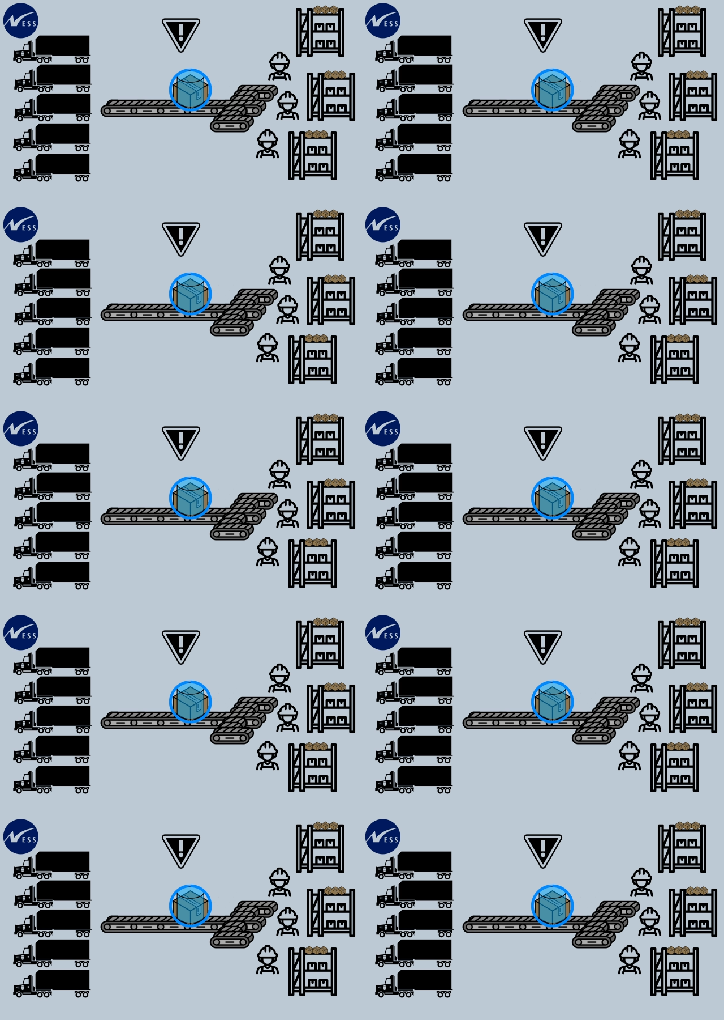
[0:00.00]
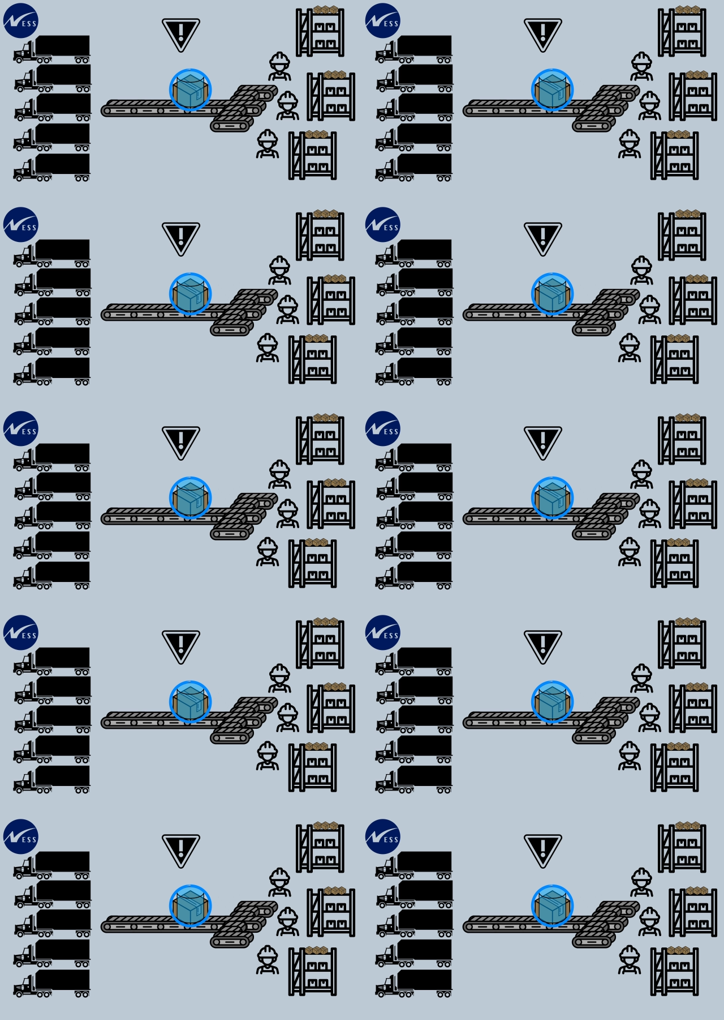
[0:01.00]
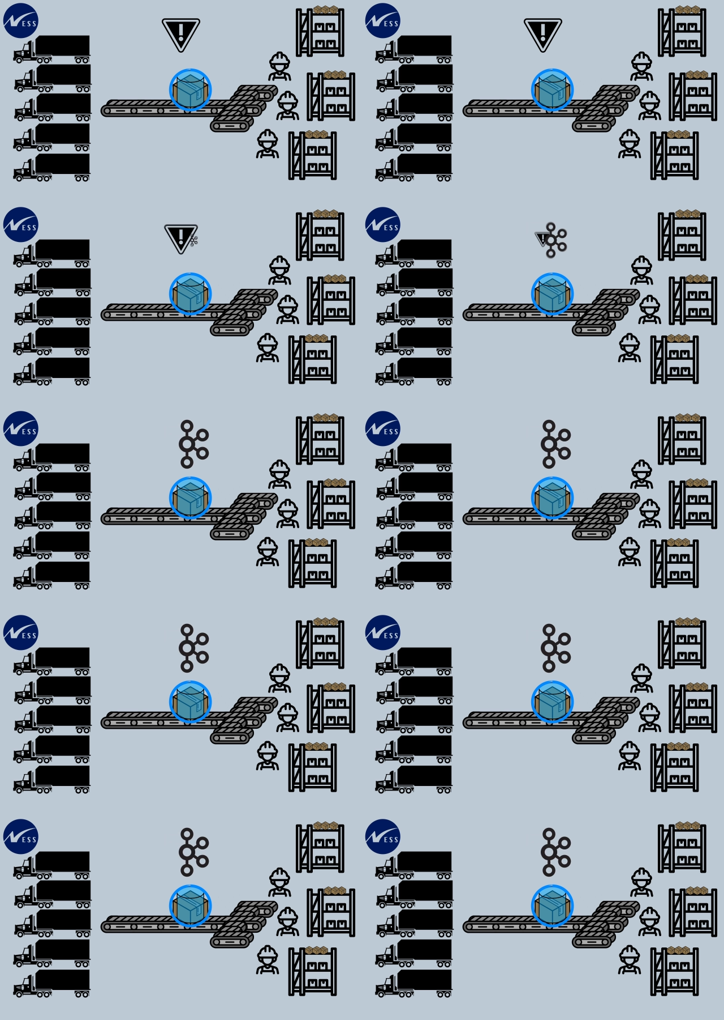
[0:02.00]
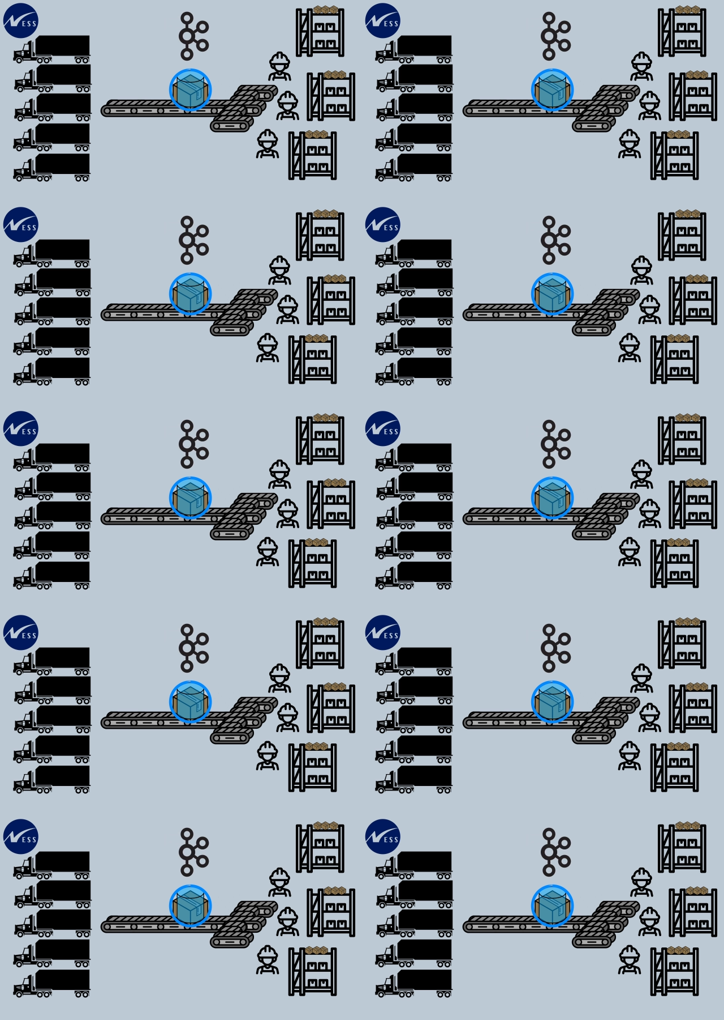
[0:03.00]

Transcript: (no speaker visible)